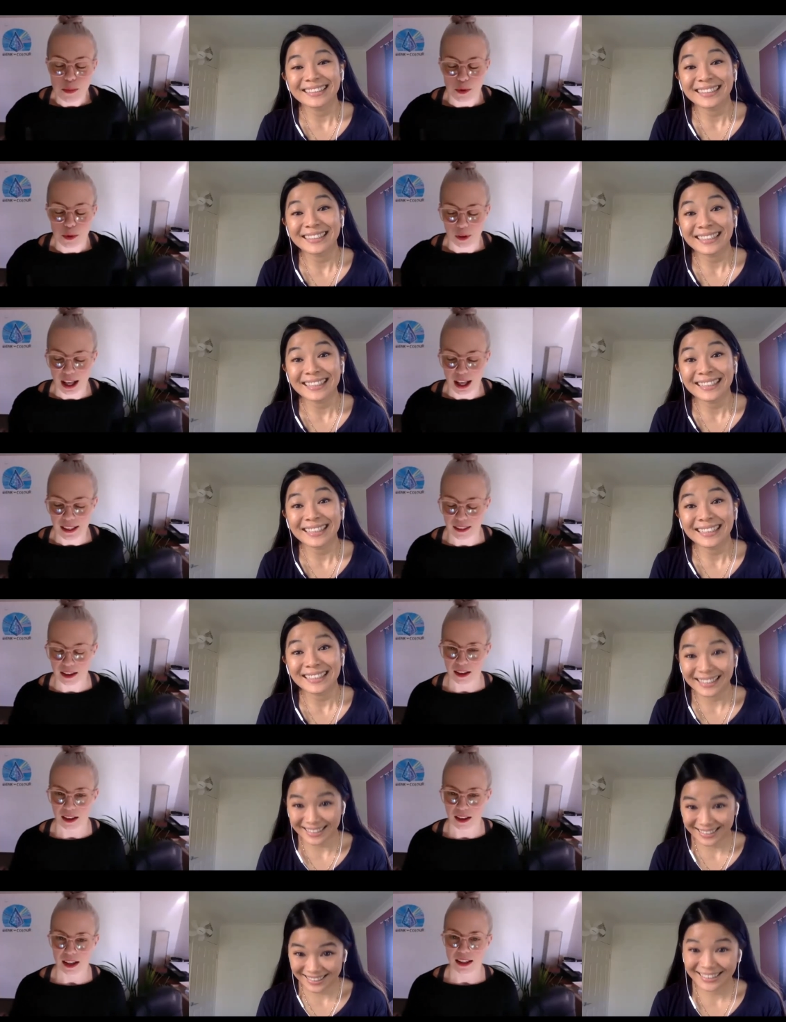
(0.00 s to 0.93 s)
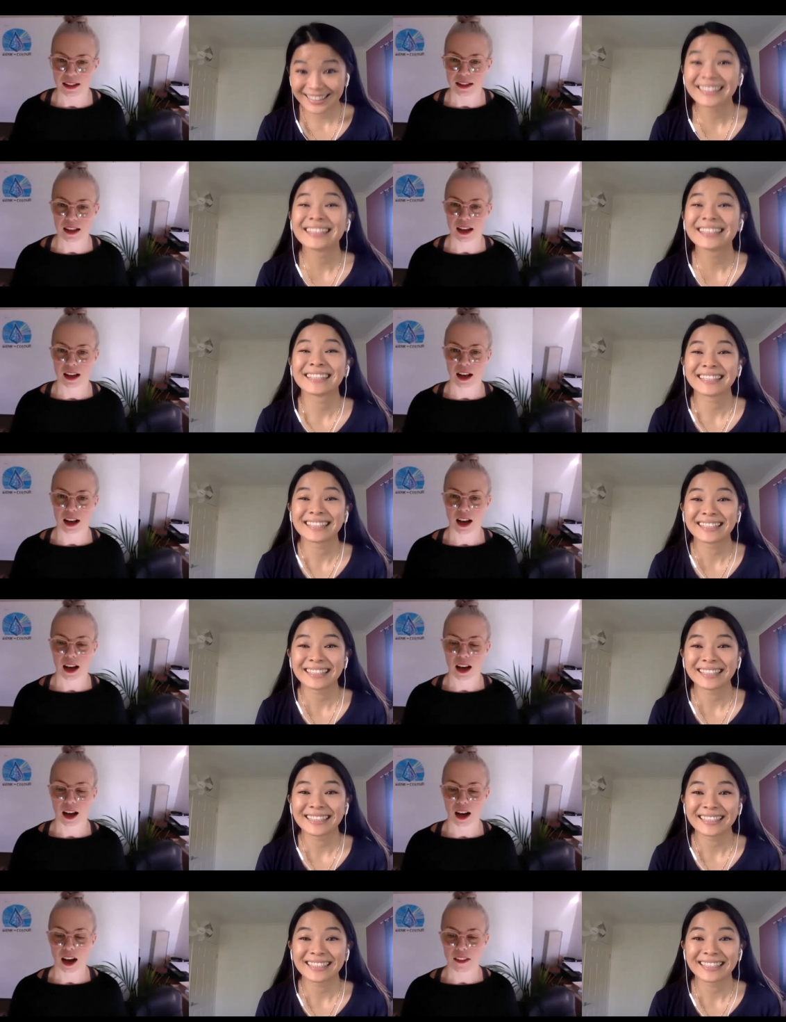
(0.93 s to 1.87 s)
Speaker 1: I think is that
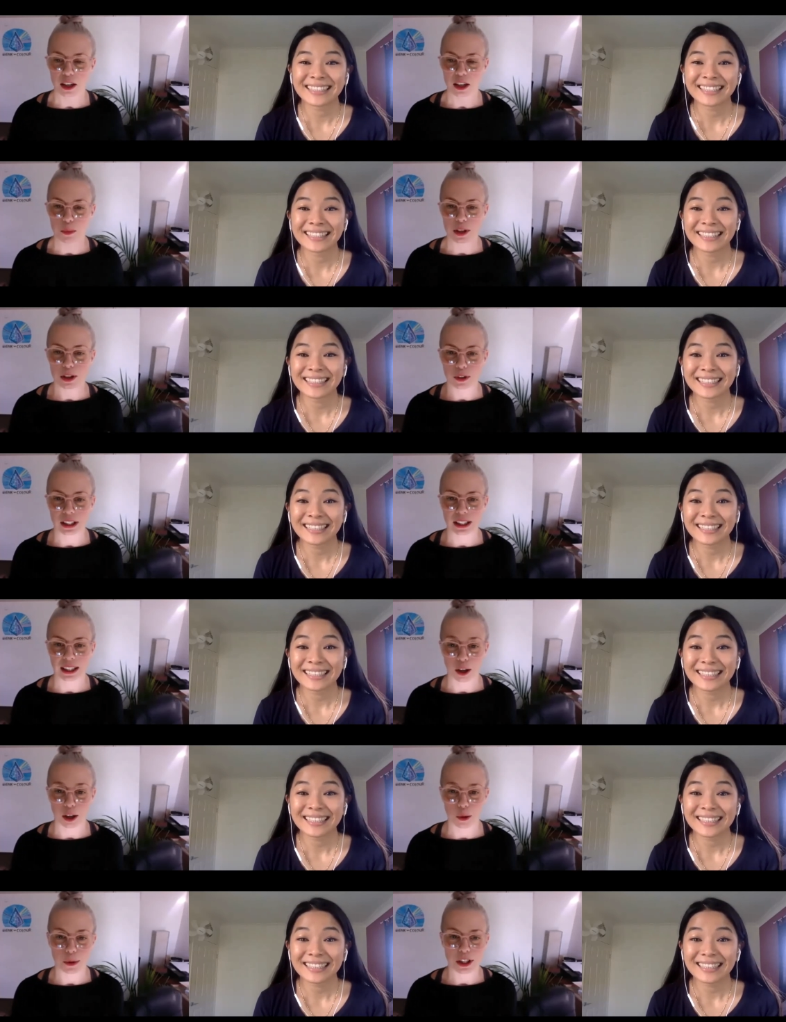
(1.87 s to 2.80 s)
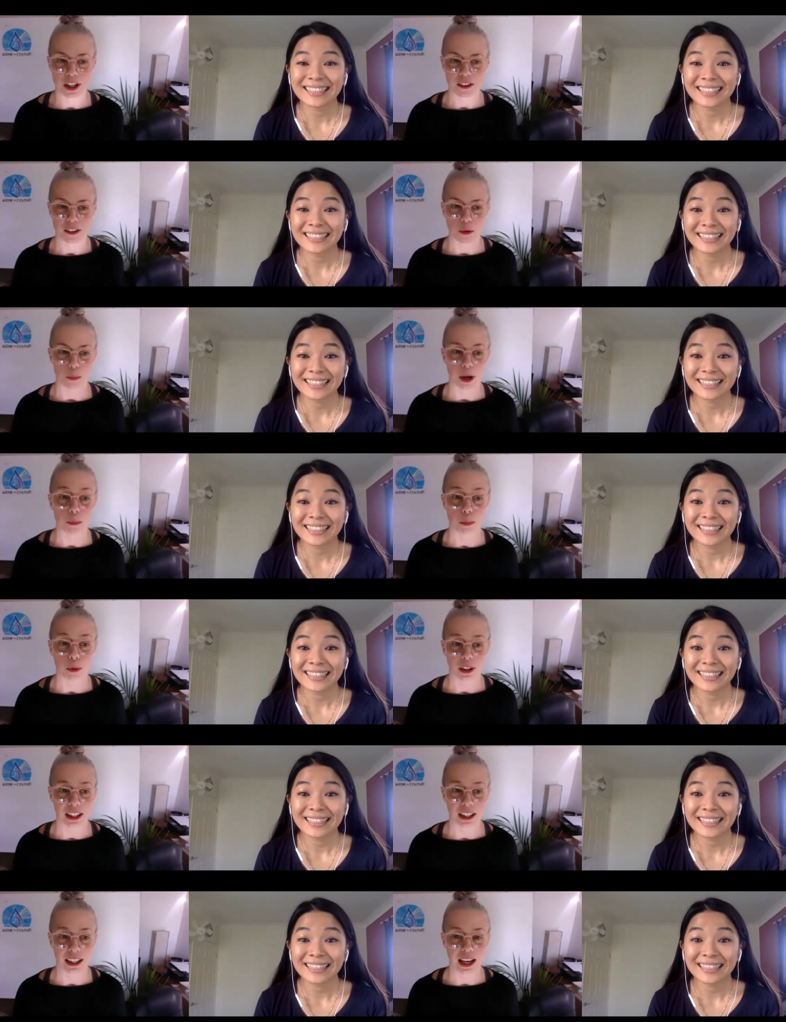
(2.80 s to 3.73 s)
I think we can really help each other by
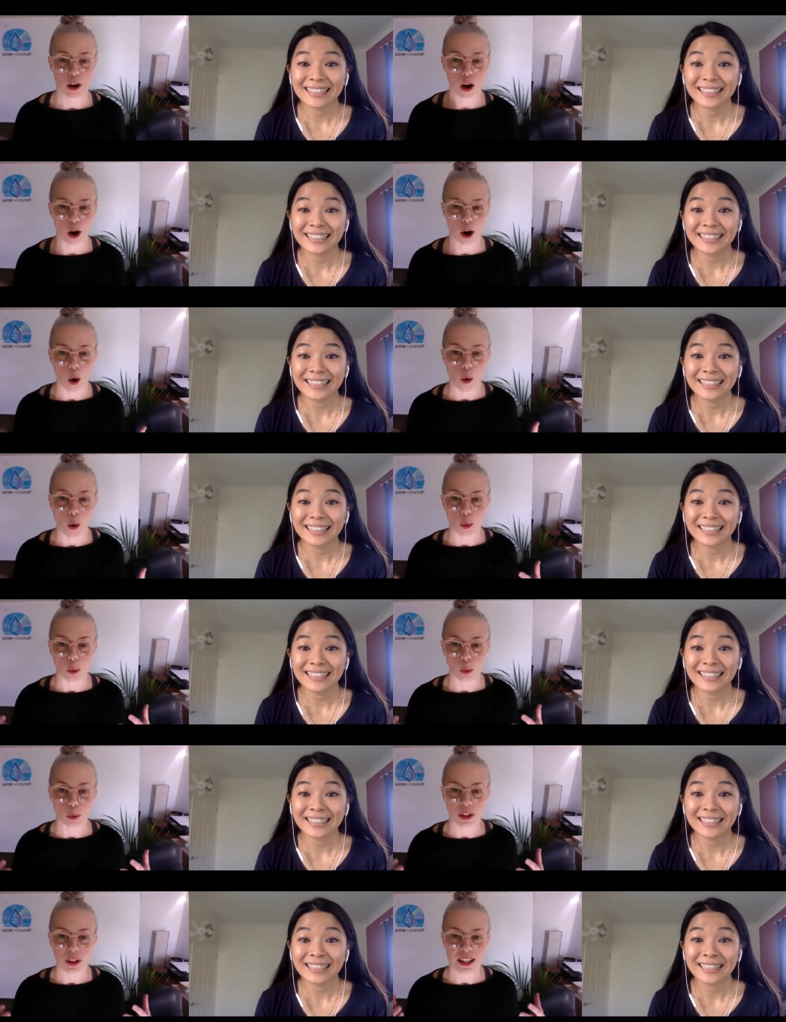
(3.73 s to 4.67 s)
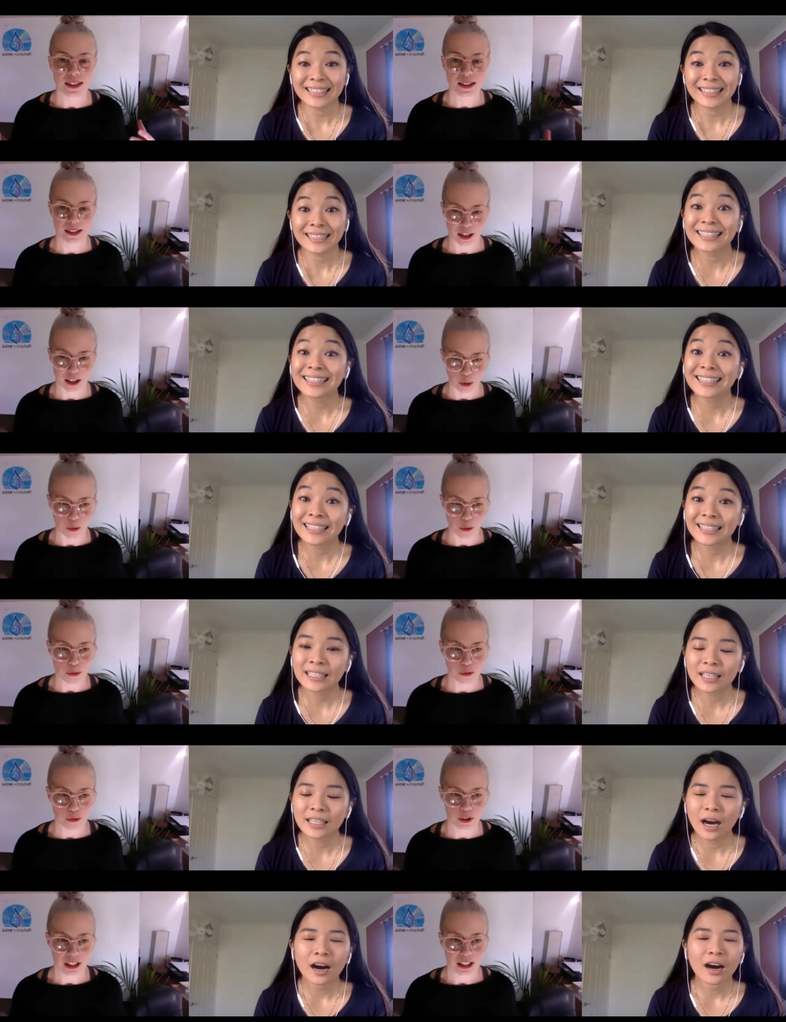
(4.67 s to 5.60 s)
bringing our whole self
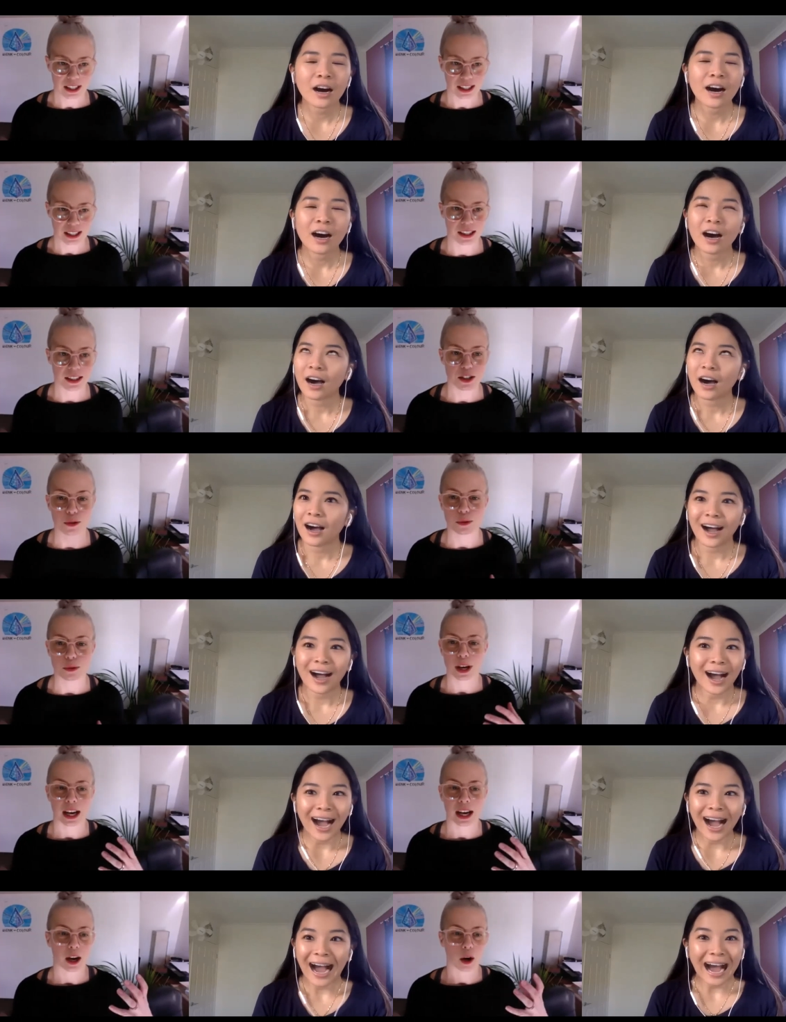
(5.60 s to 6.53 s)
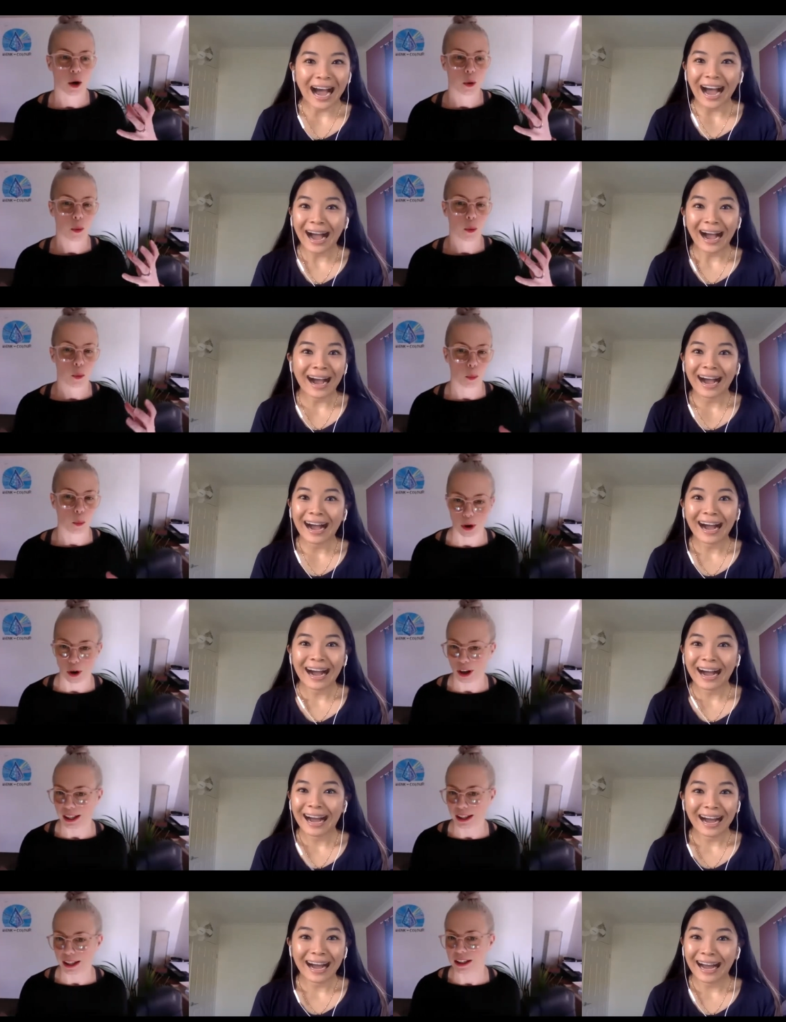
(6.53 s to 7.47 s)
into our work,
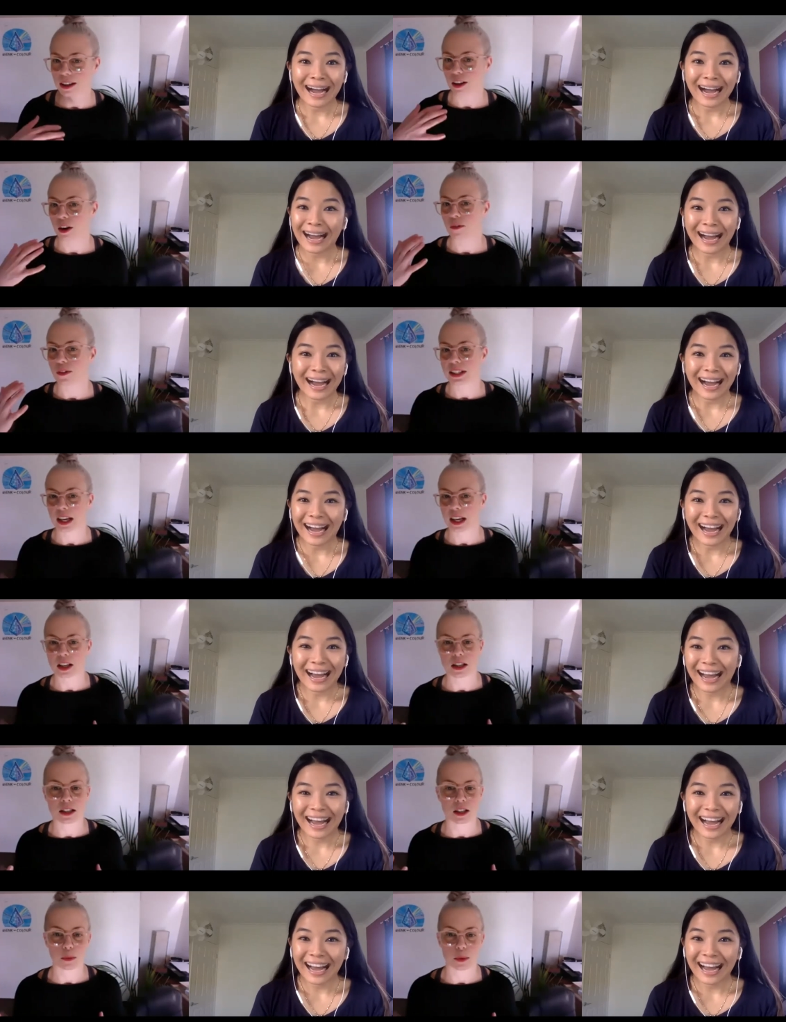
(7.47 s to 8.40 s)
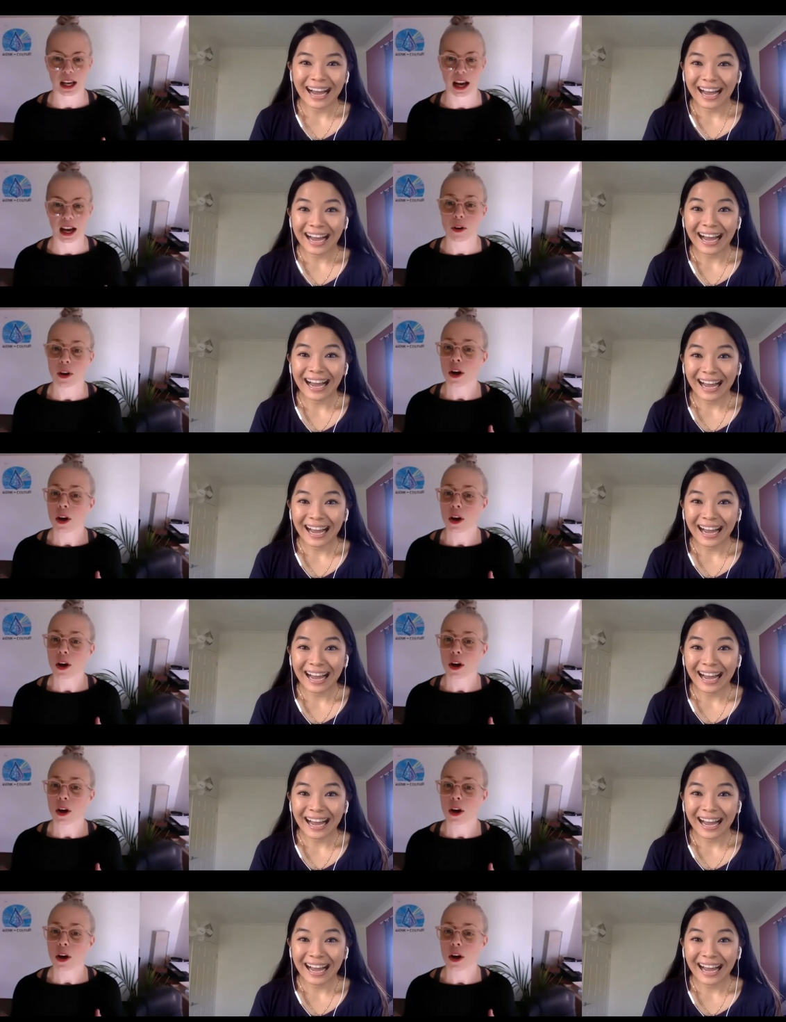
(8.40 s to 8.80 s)
into the conversations that we have,